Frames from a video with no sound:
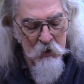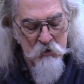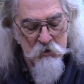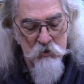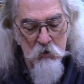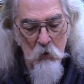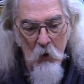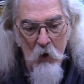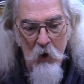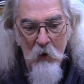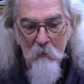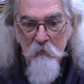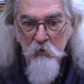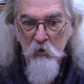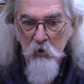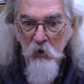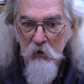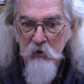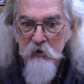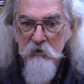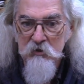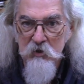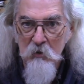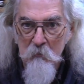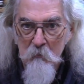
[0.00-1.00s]
So I'm
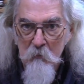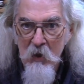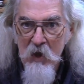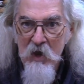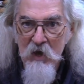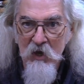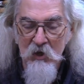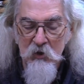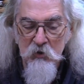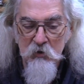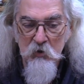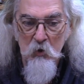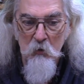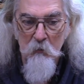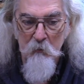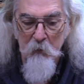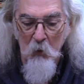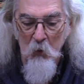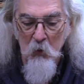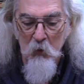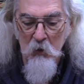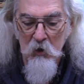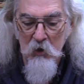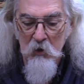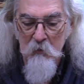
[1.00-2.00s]
going to make a new
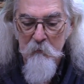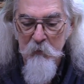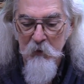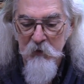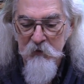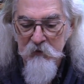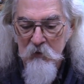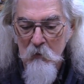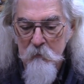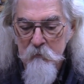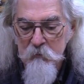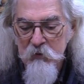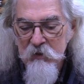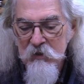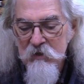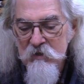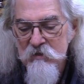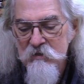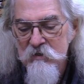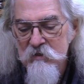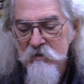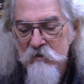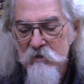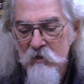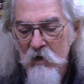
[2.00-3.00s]
board, but the
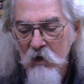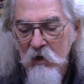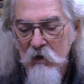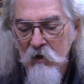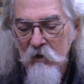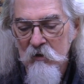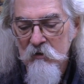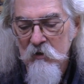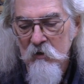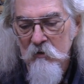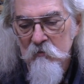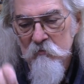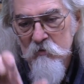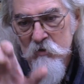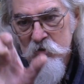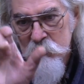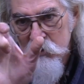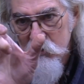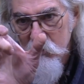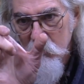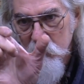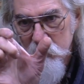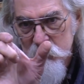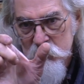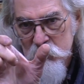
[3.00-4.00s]
pieces,
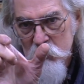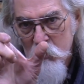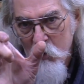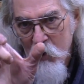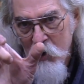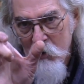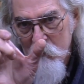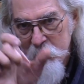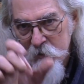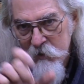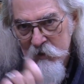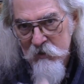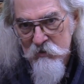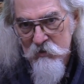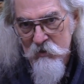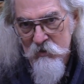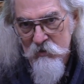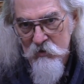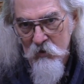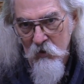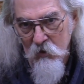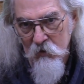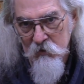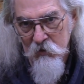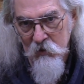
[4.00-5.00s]
the square
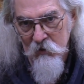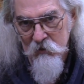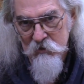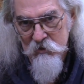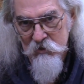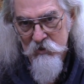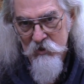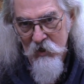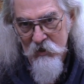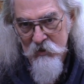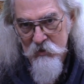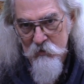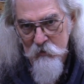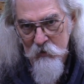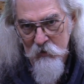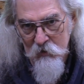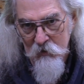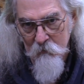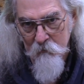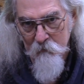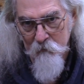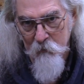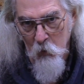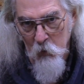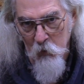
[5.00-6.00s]
pieces on the
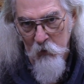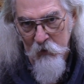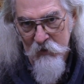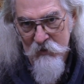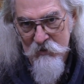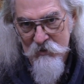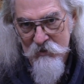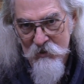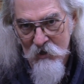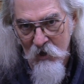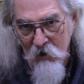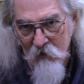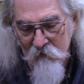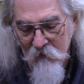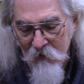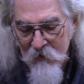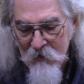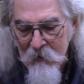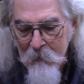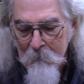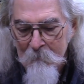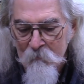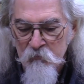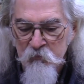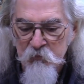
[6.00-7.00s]
chessboard itself
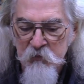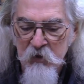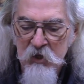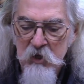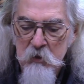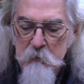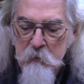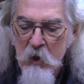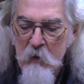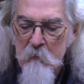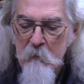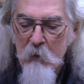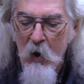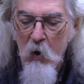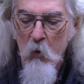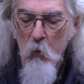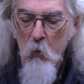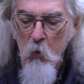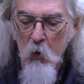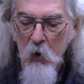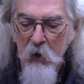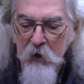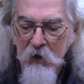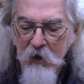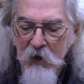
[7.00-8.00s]
need to be about
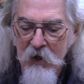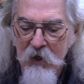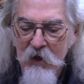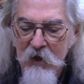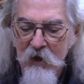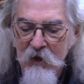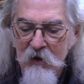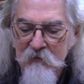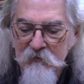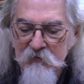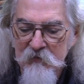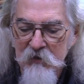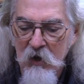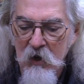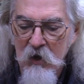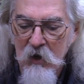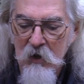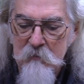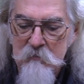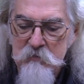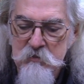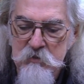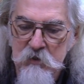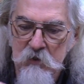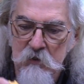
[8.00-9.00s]
1.5
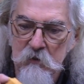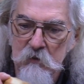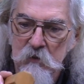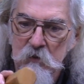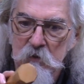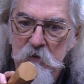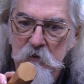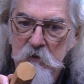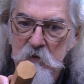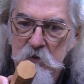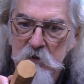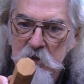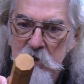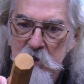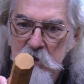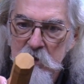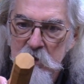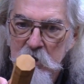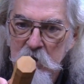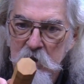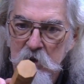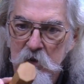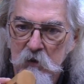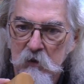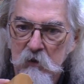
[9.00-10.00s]
times
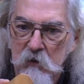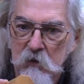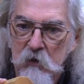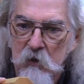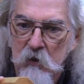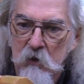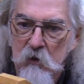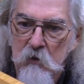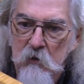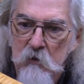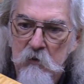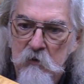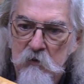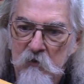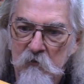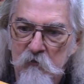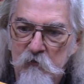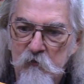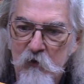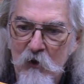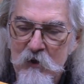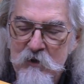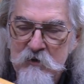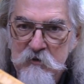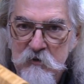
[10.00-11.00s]
the
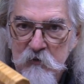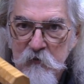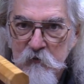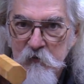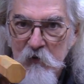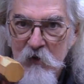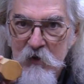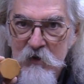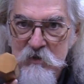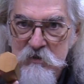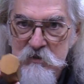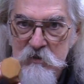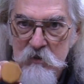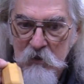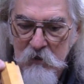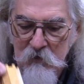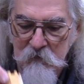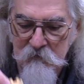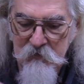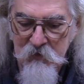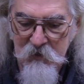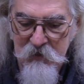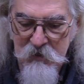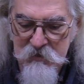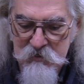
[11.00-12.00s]
face-to-face
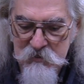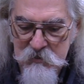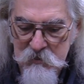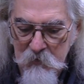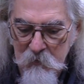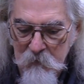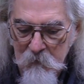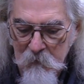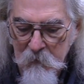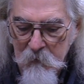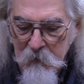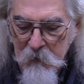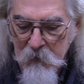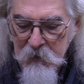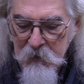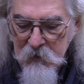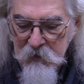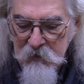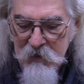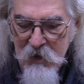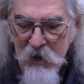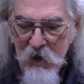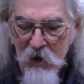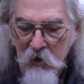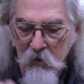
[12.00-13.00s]
of this.
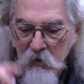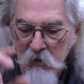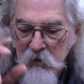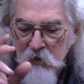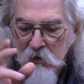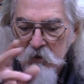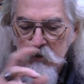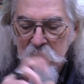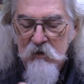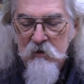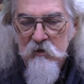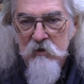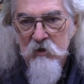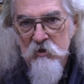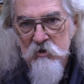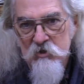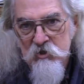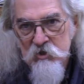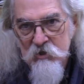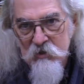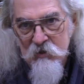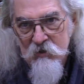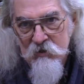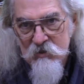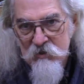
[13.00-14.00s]
Now,
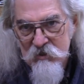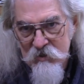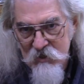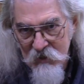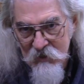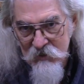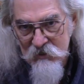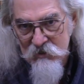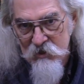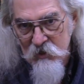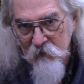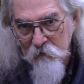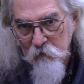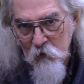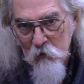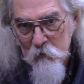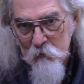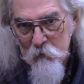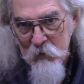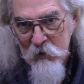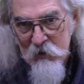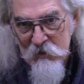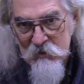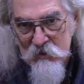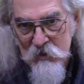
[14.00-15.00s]
there's 6
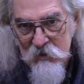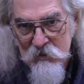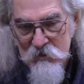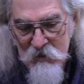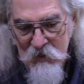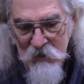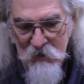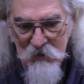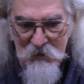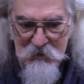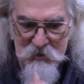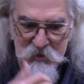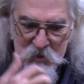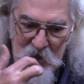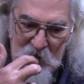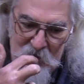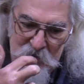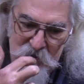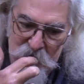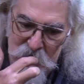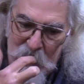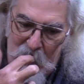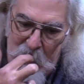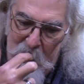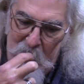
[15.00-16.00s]
different pieces in a
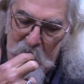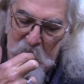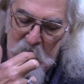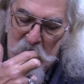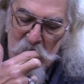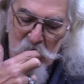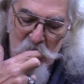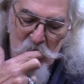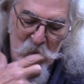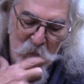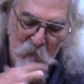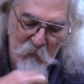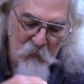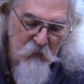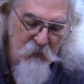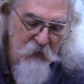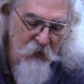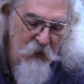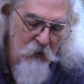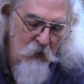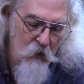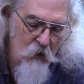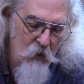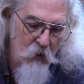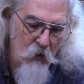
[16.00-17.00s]
chess set.
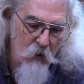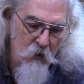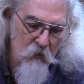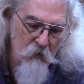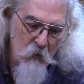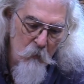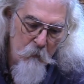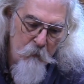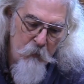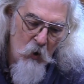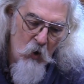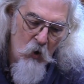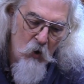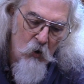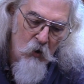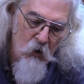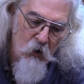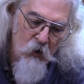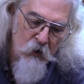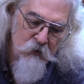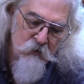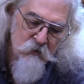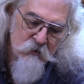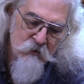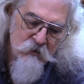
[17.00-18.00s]
There are the
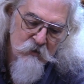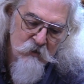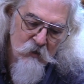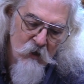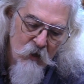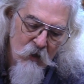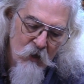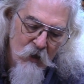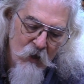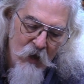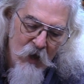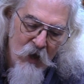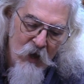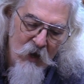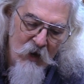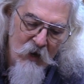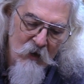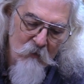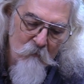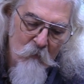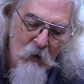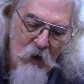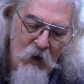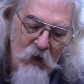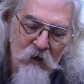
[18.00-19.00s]
pawns, and
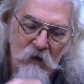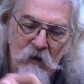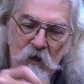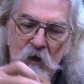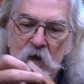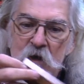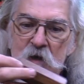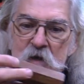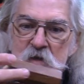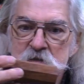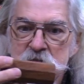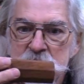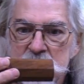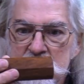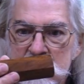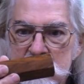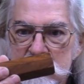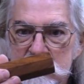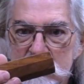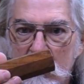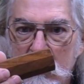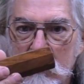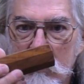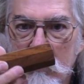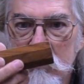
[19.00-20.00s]
in my case,
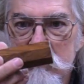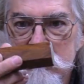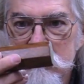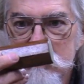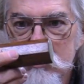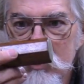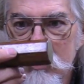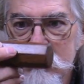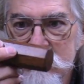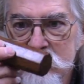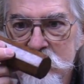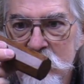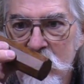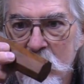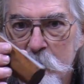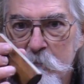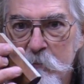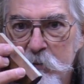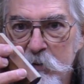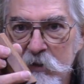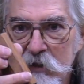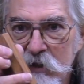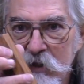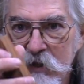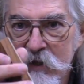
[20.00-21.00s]
these are just a
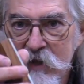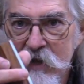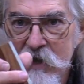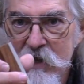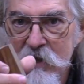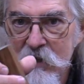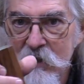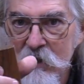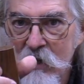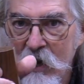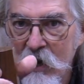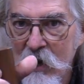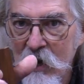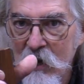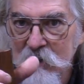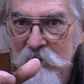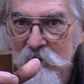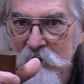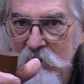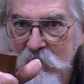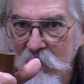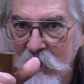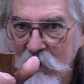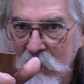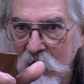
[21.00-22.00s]
plain
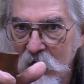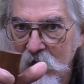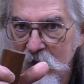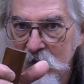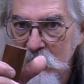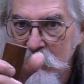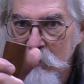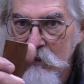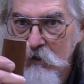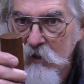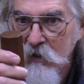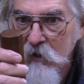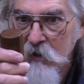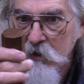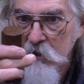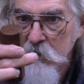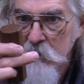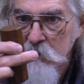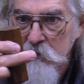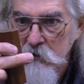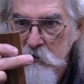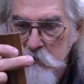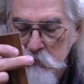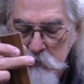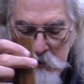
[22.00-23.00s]
octagon
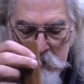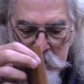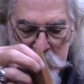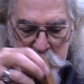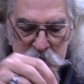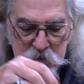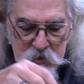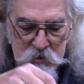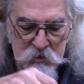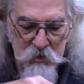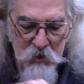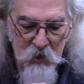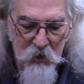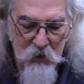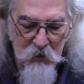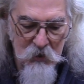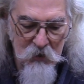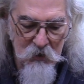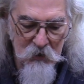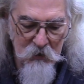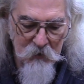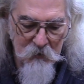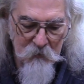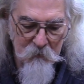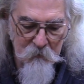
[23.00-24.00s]
3 inches
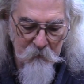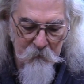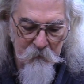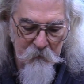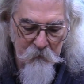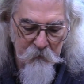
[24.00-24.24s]
tall.